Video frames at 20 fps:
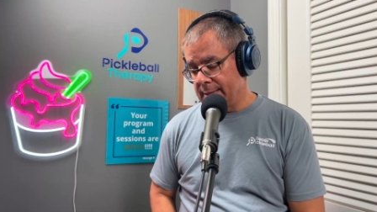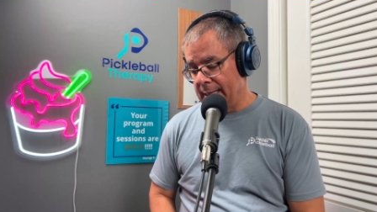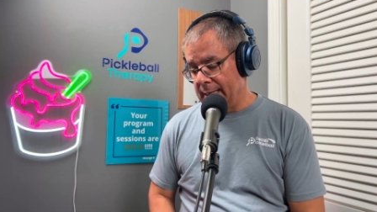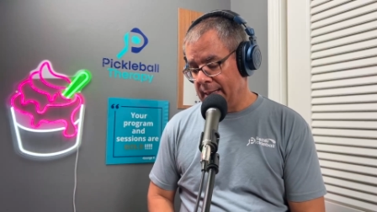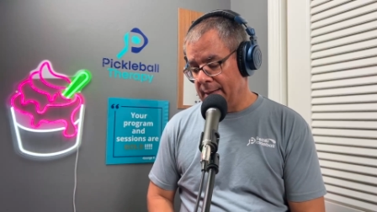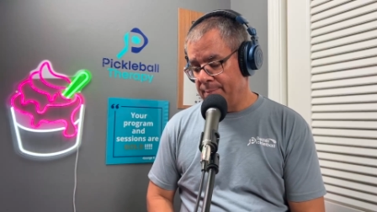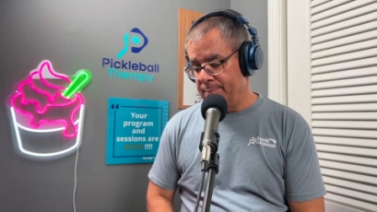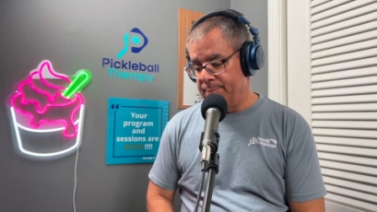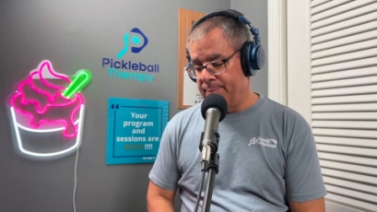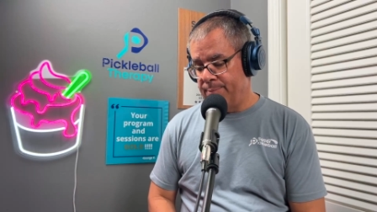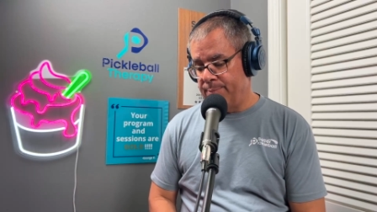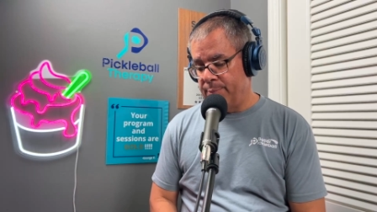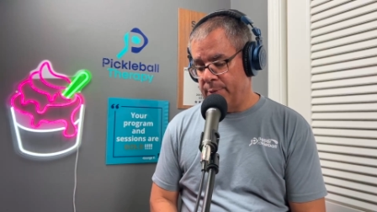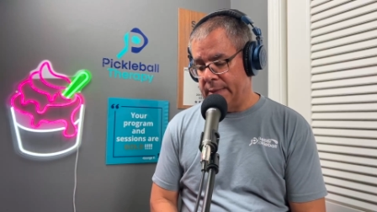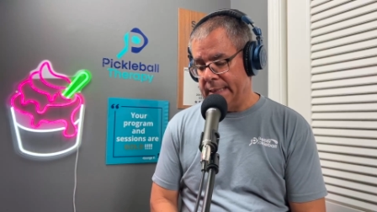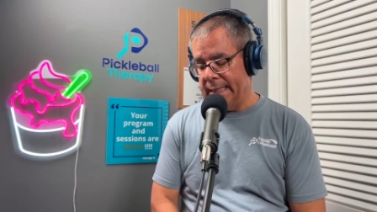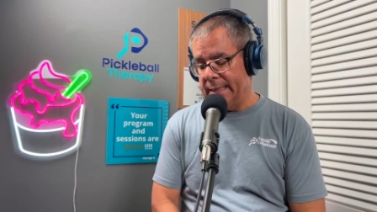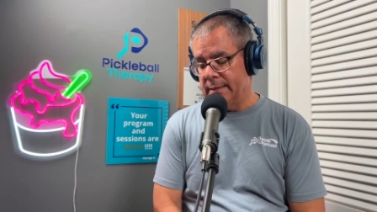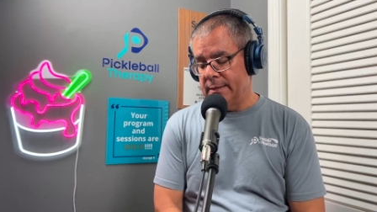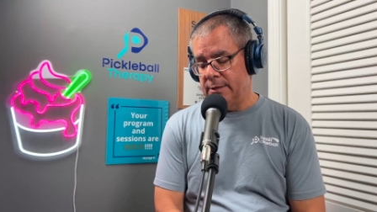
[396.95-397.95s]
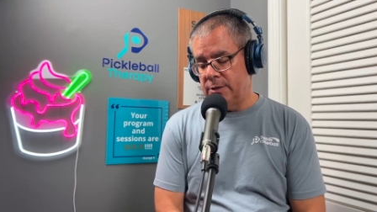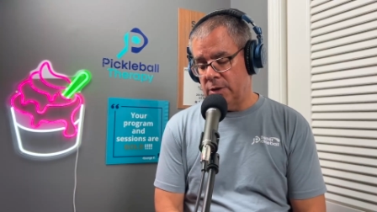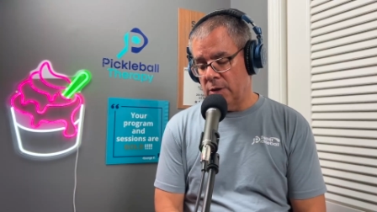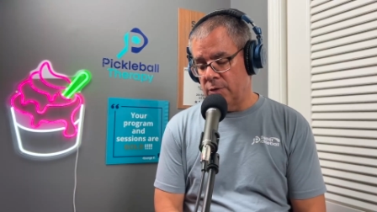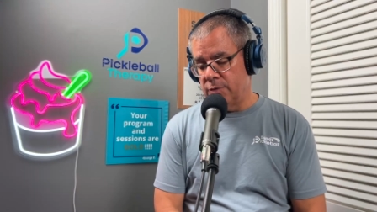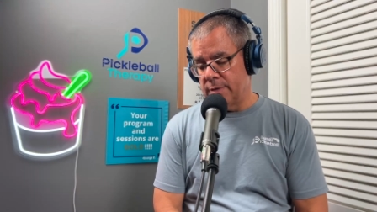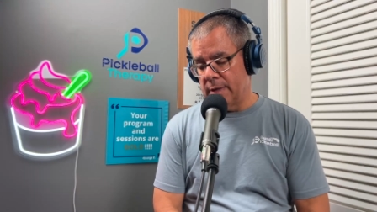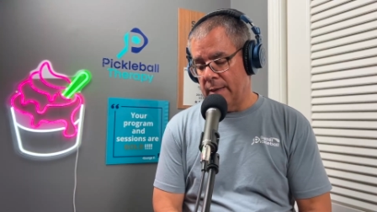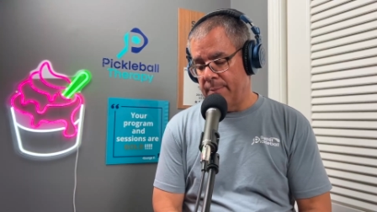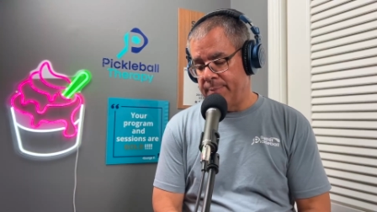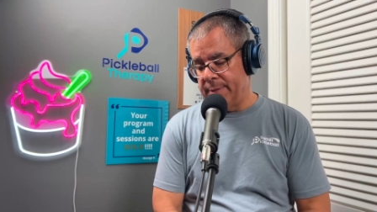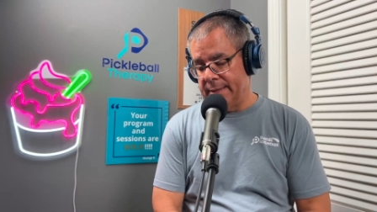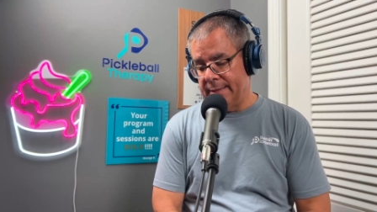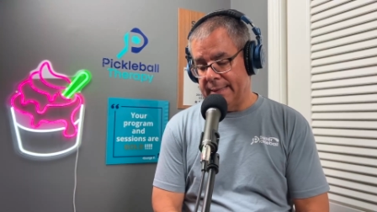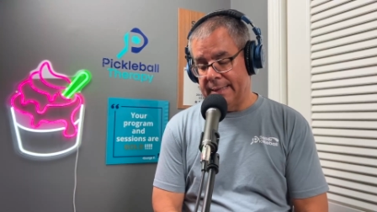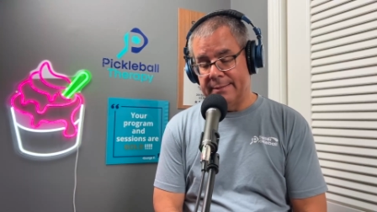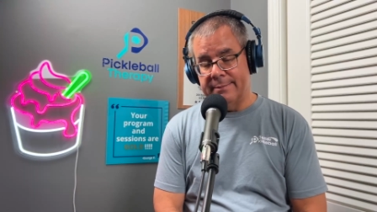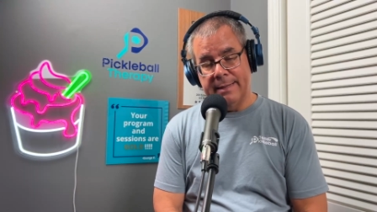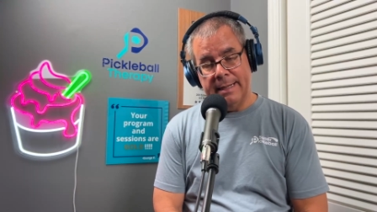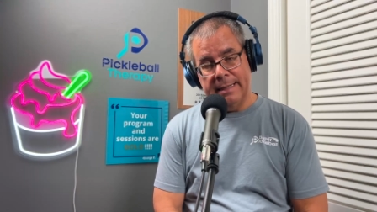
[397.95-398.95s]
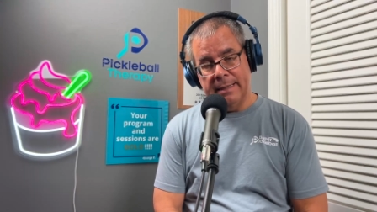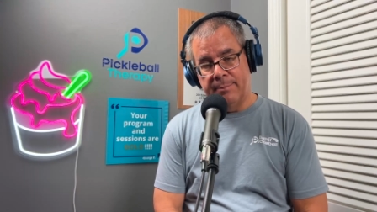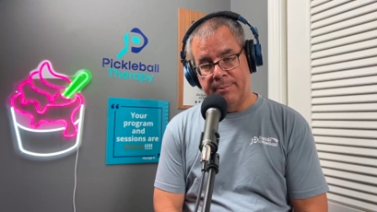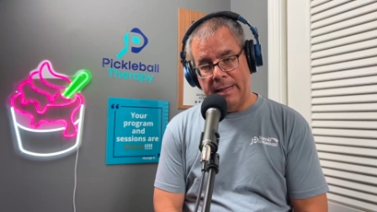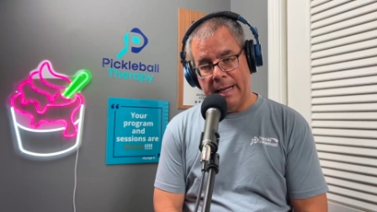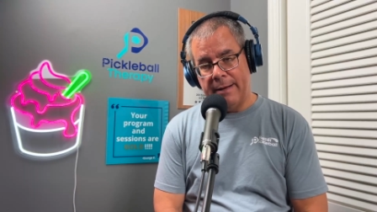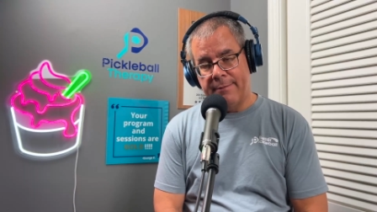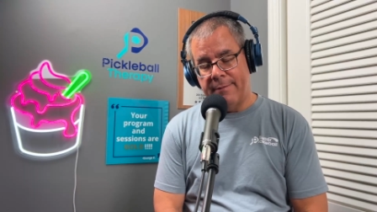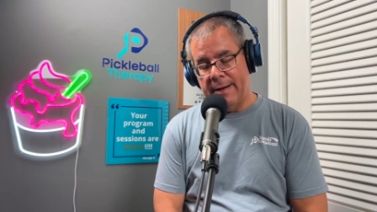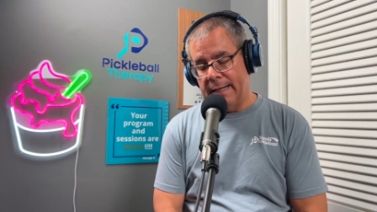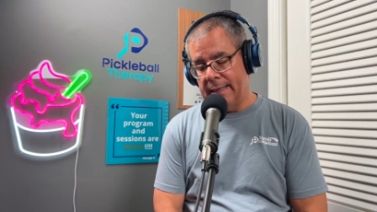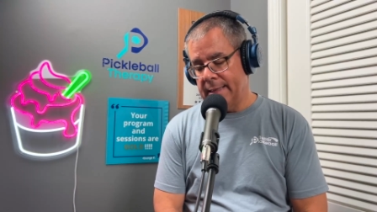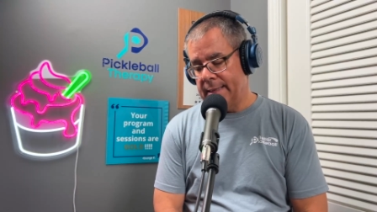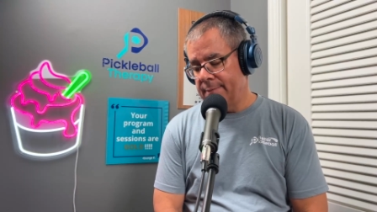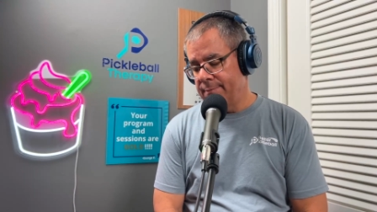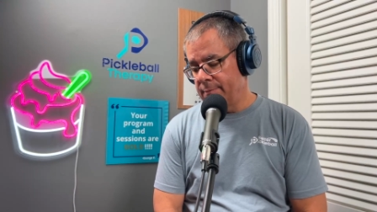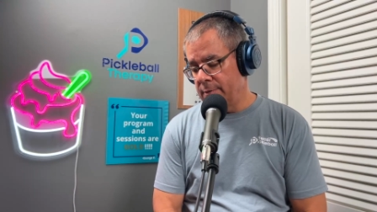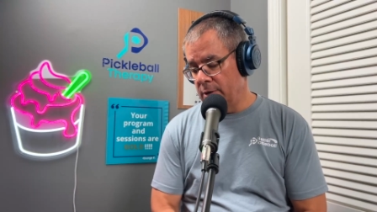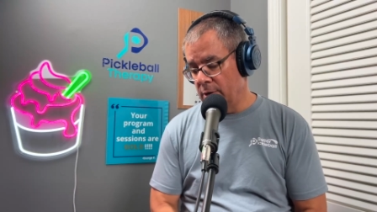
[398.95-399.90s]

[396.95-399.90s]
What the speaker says: And it particularly shows up in things like a block volley.